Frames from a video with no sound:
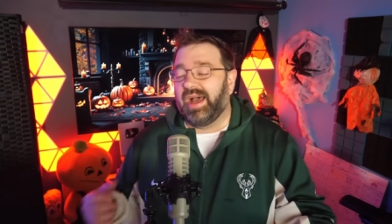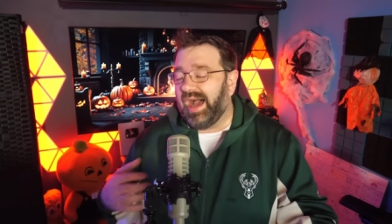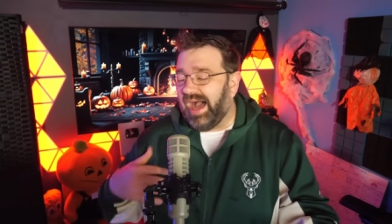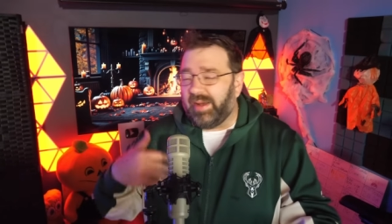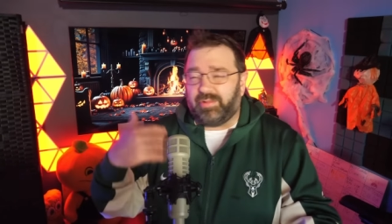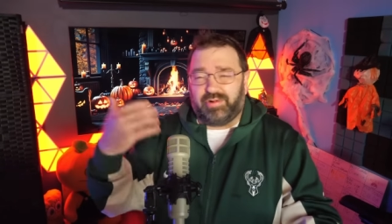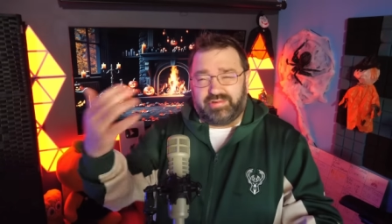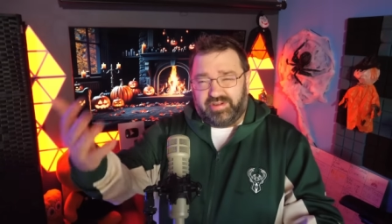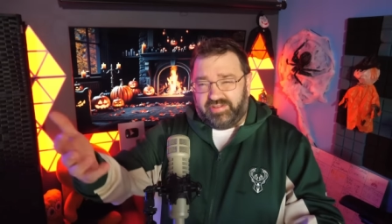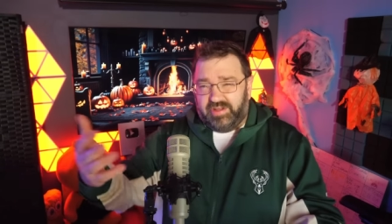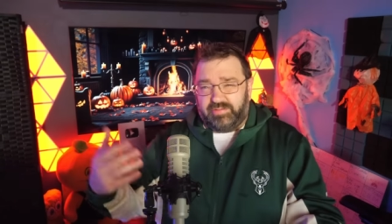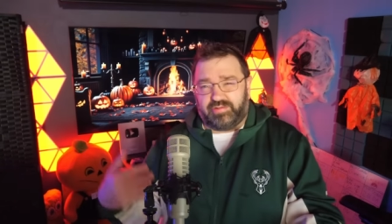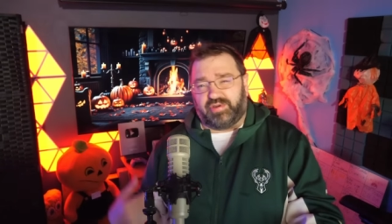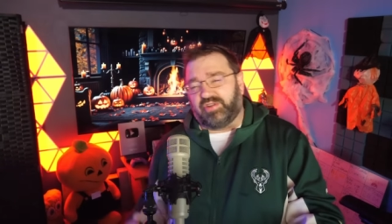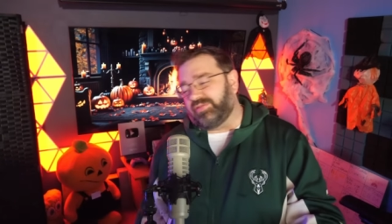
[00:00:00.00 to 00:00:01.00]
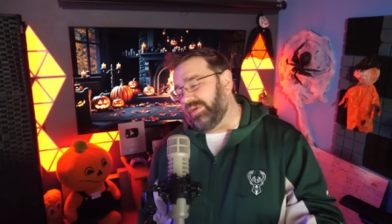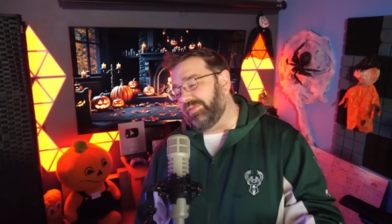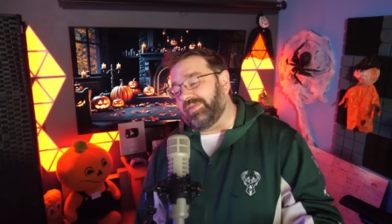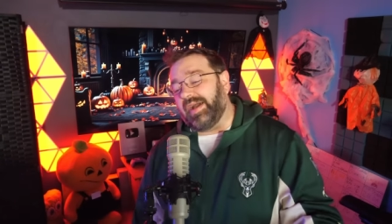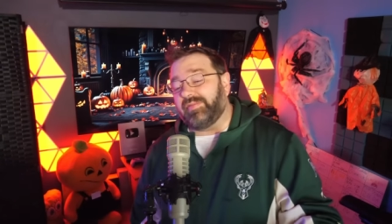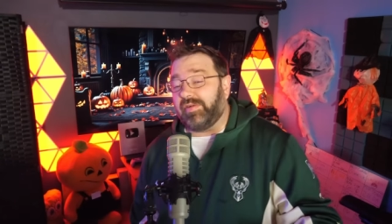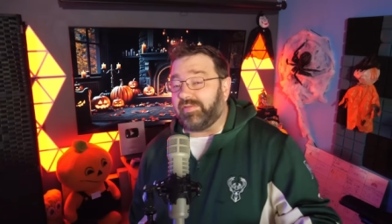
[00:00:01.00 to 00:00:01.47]
I'm going to Team
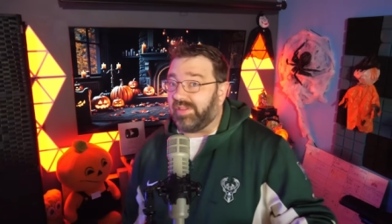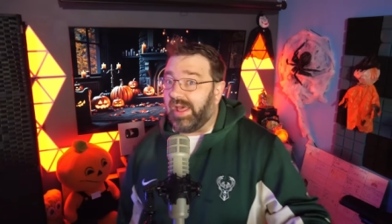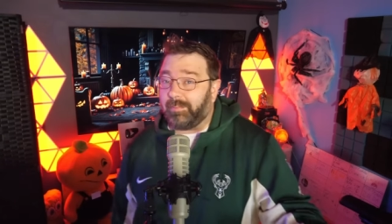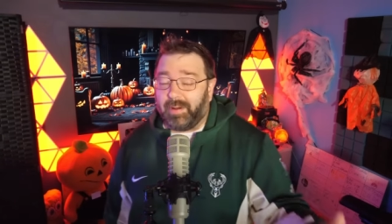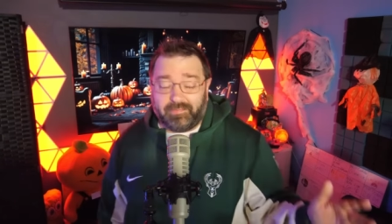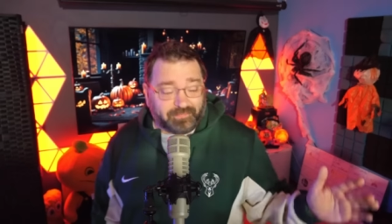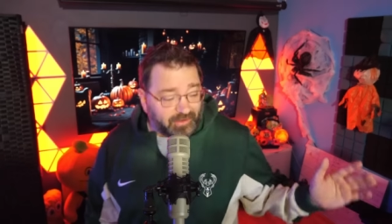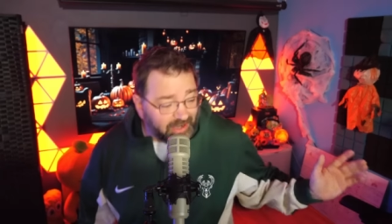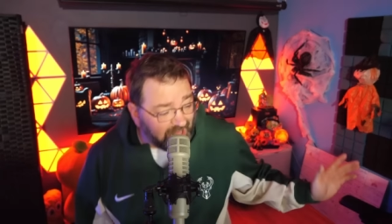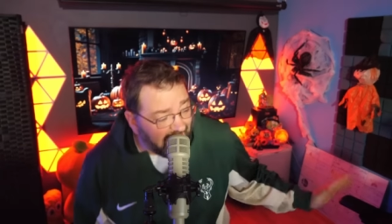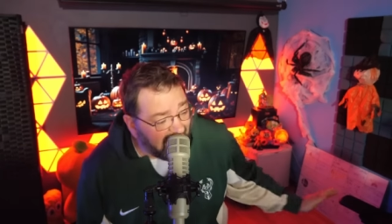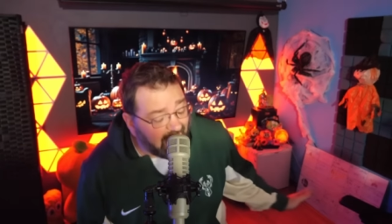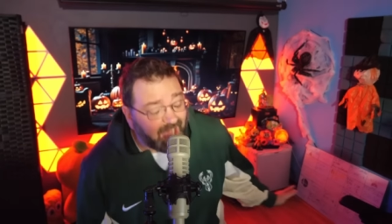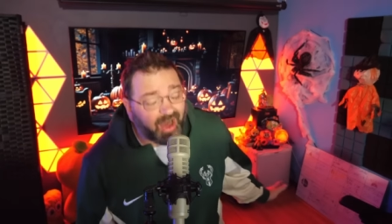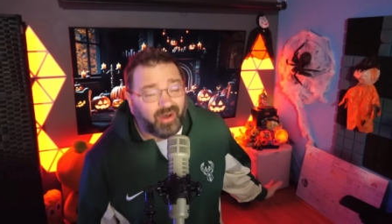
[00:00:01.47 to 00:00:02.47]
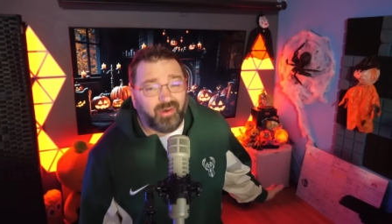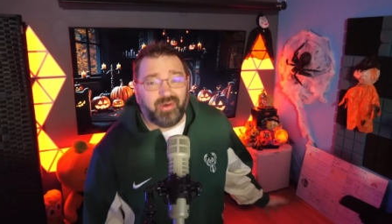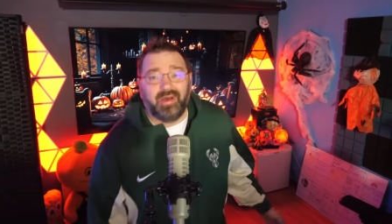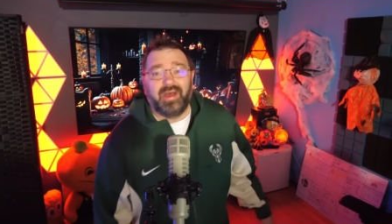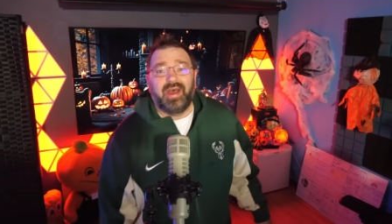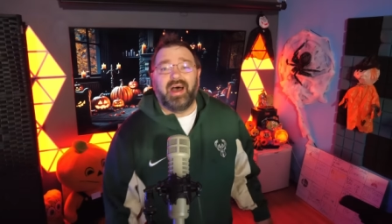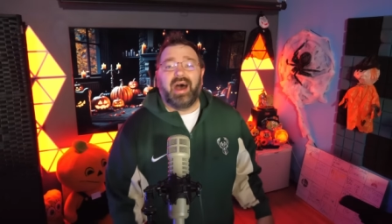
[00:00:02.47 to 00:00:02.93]
2025 after that. But for
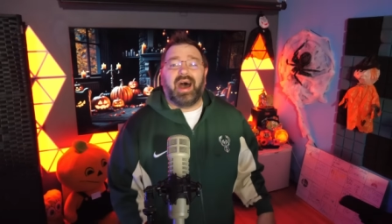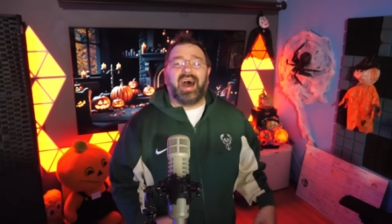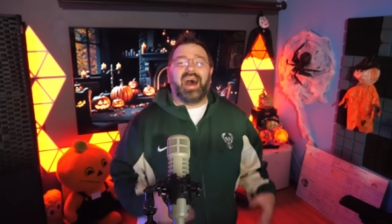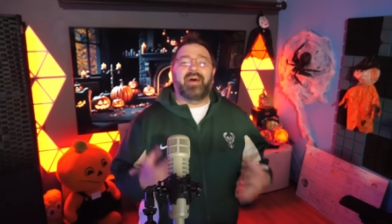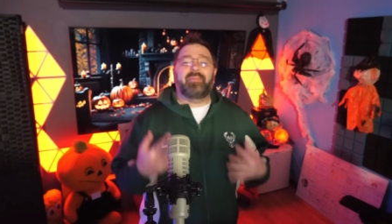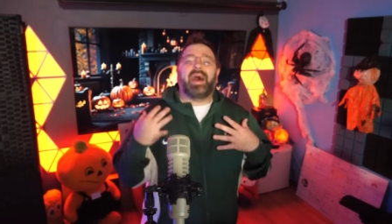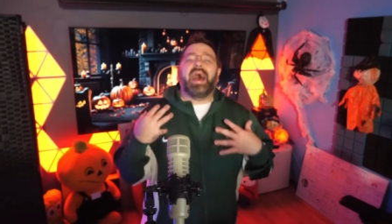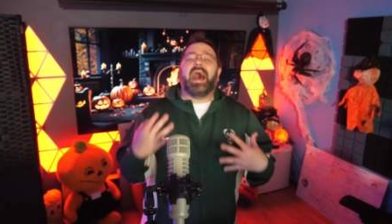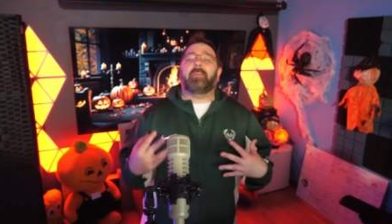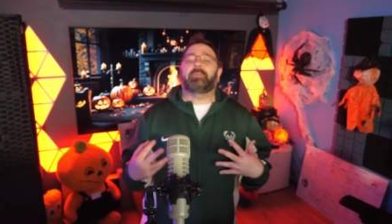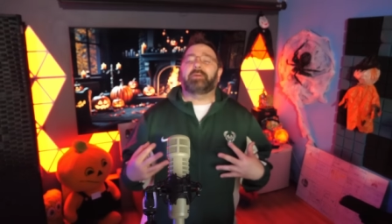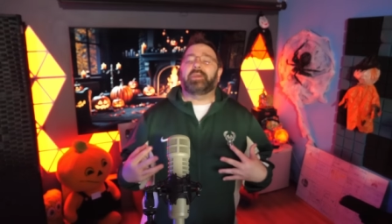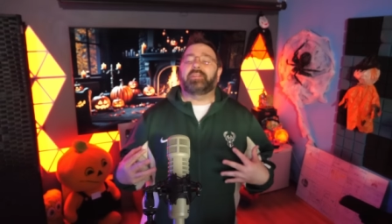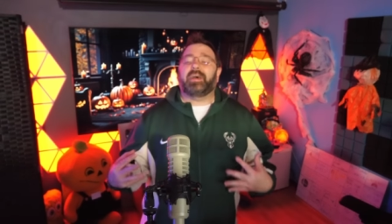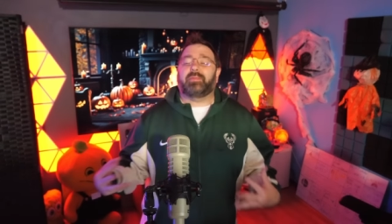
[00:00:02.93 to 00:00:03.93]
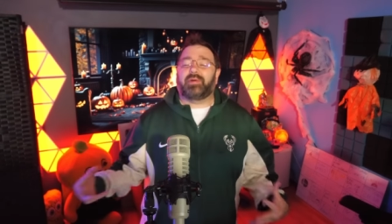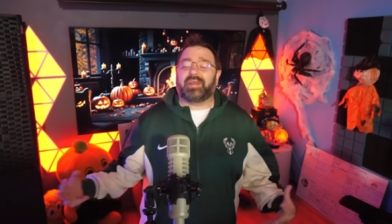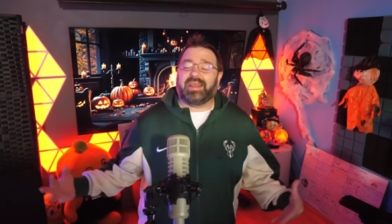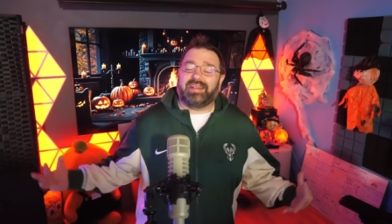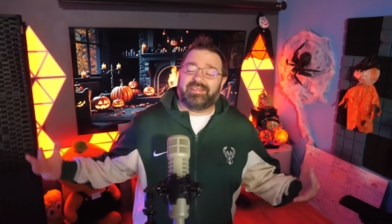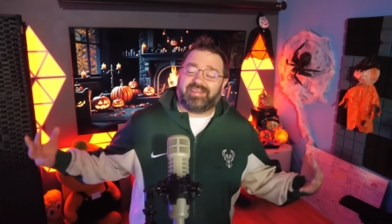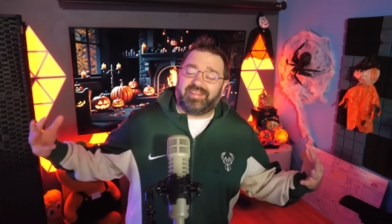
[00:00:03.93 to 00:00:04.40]
now, I'm happy that we're
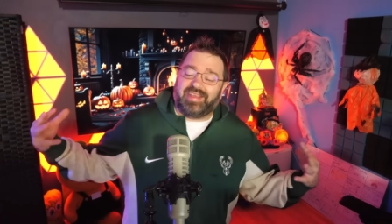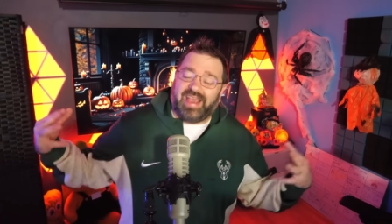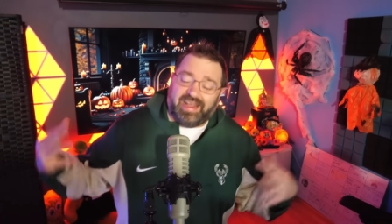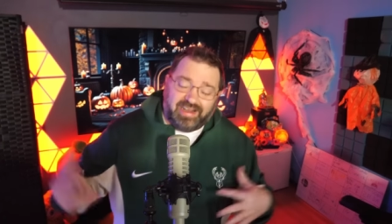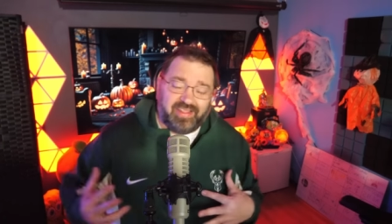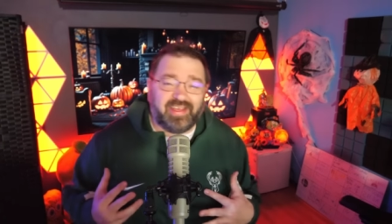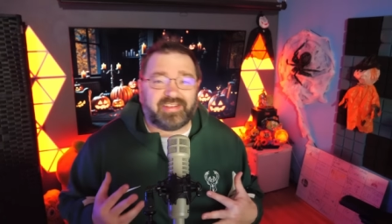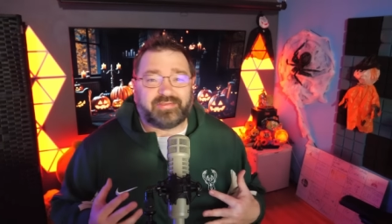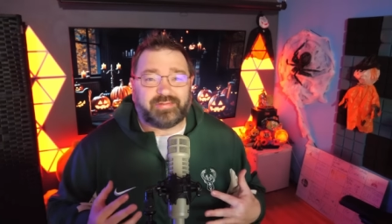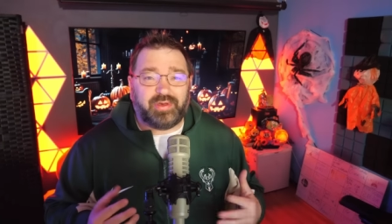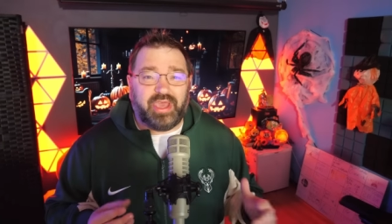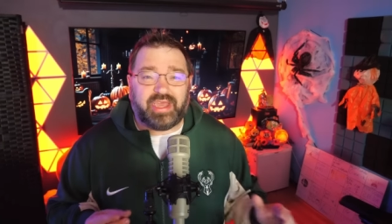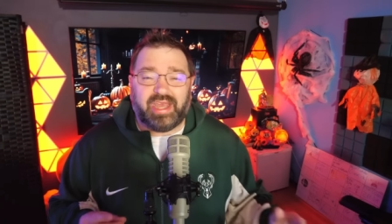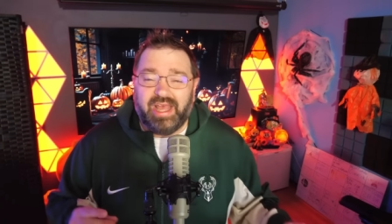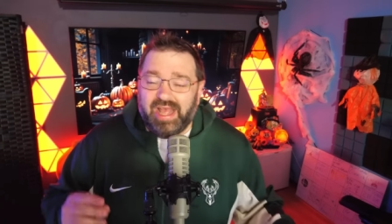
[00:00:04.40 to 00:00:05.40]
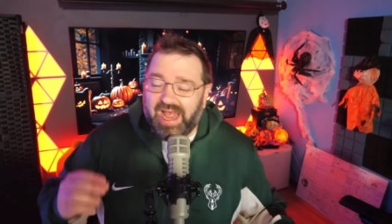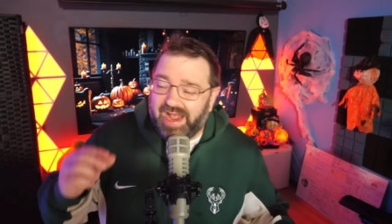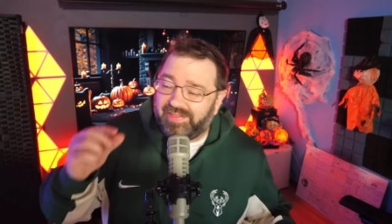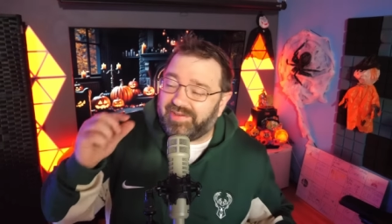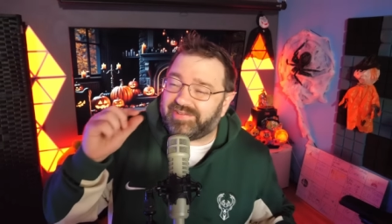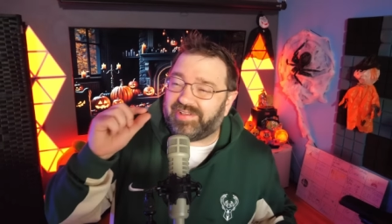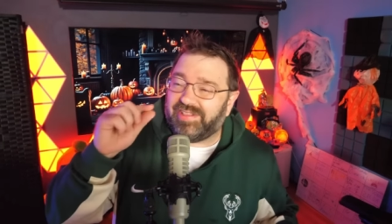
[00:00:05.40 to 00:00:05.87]
getting to the end of this week, and
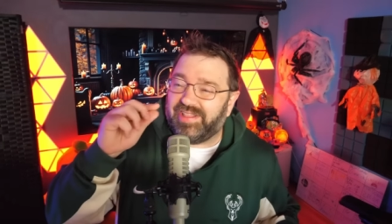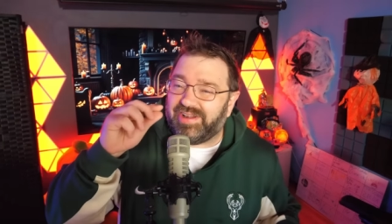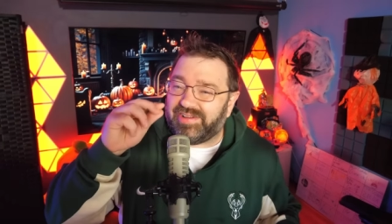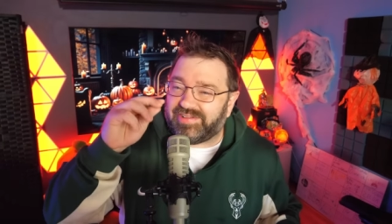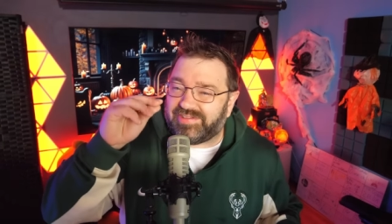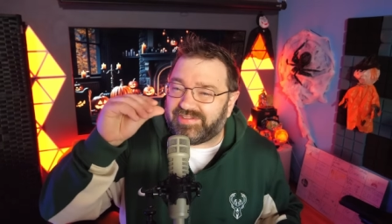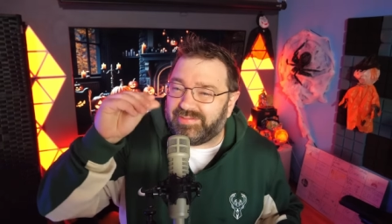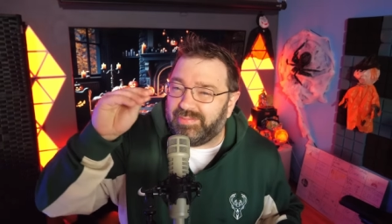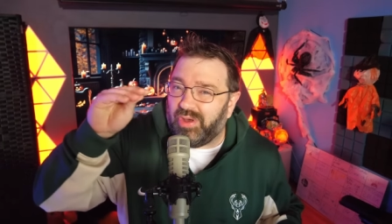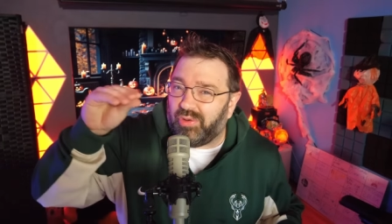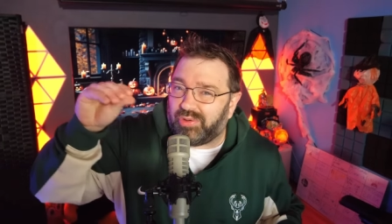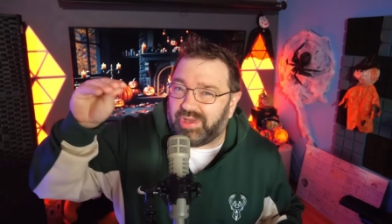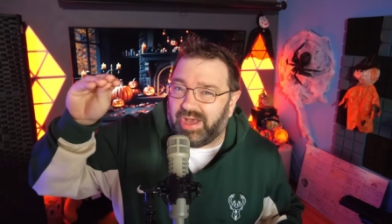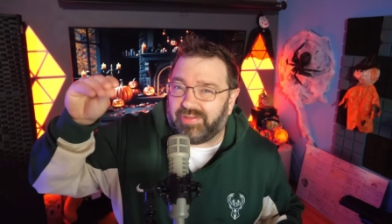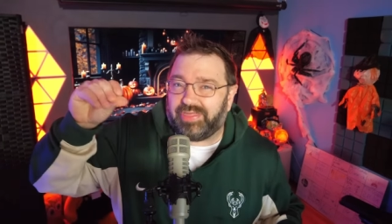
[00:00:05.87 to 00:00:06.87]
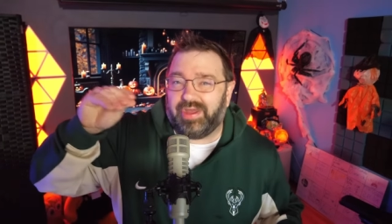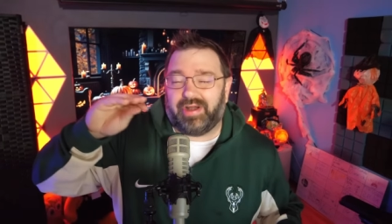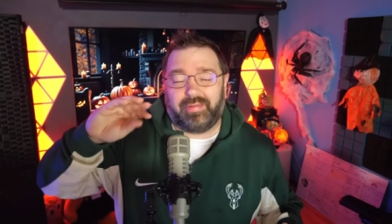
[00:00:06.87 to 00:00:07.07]
there's a little smoke out there.